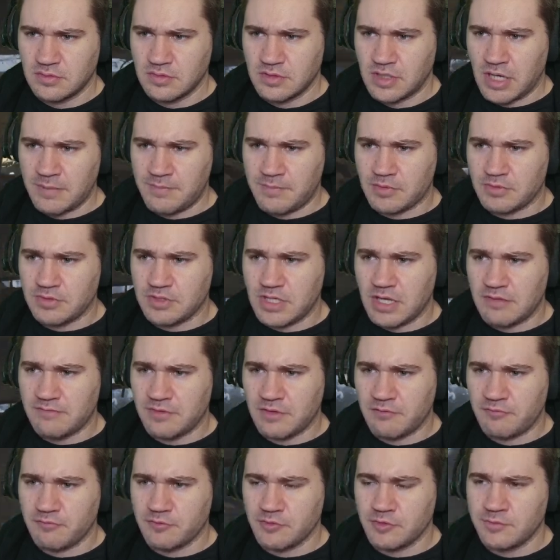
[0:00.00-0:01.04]
I barely have
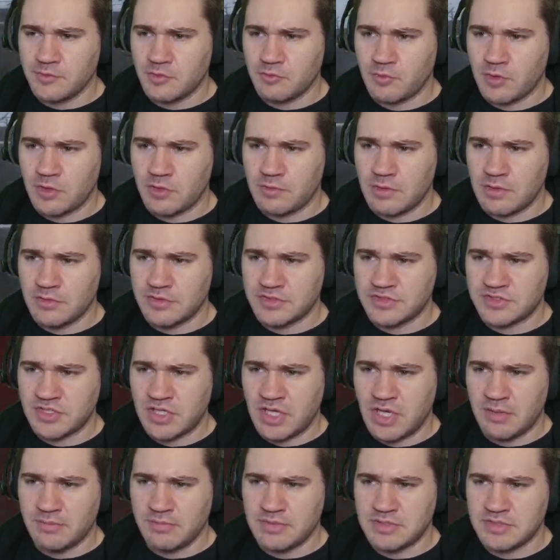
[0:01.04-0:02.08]
enough room to run around the
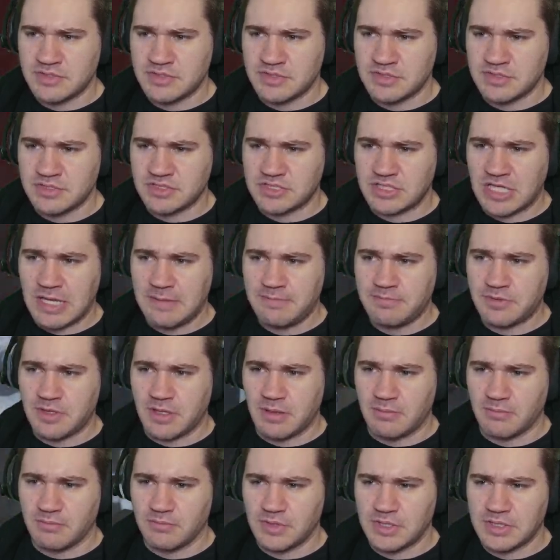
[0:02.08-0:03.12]
zombies and escape
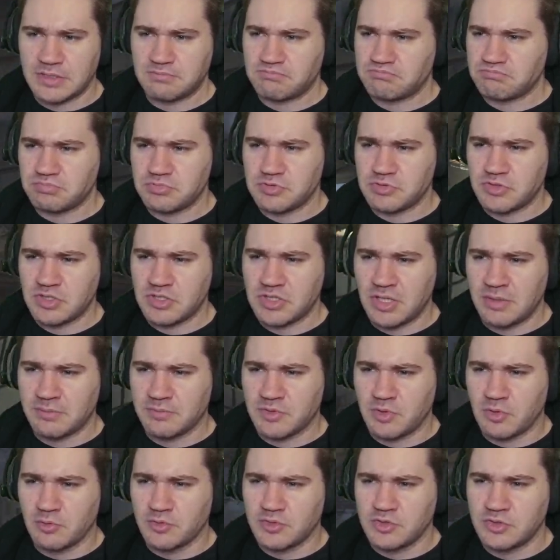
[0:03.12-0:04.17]
them. Like, you think
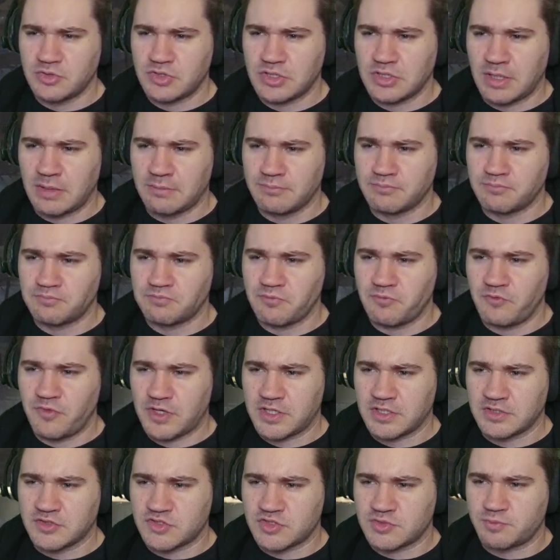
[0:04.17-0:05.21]
I'm
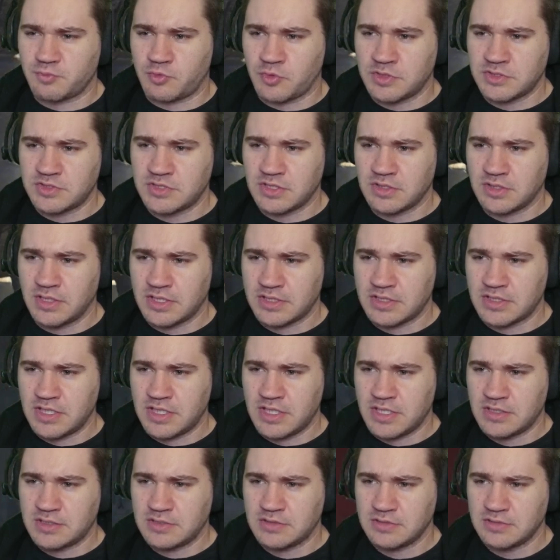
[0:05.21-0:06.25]
fucking sprinting like
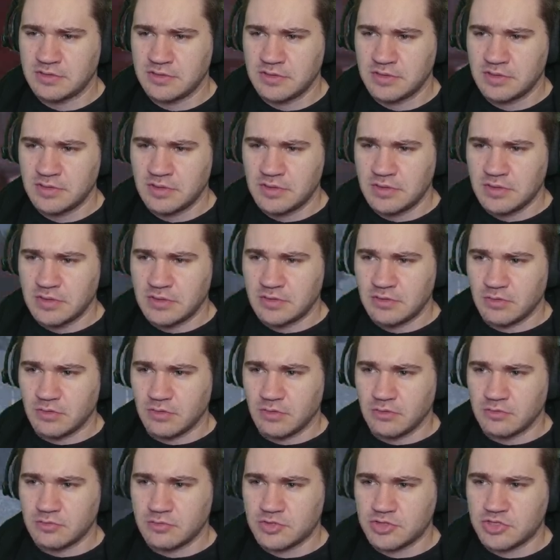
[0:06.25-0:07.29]
that?
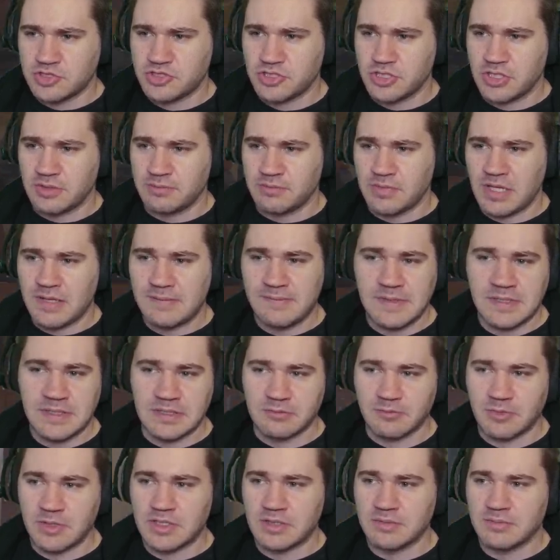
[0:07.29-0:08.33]
Oh shit, maybe.
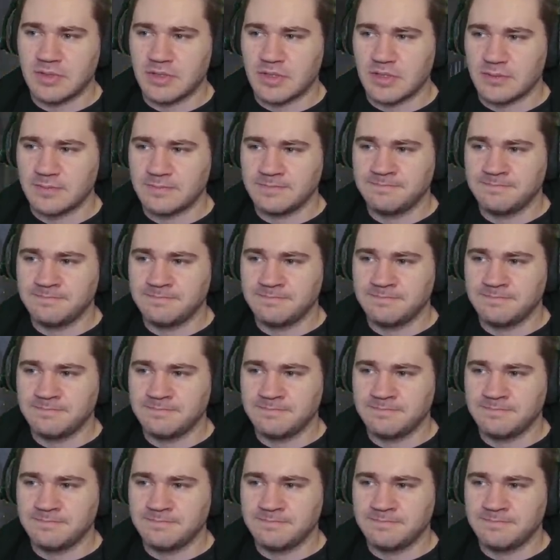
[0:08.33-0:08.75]
Wait a minute.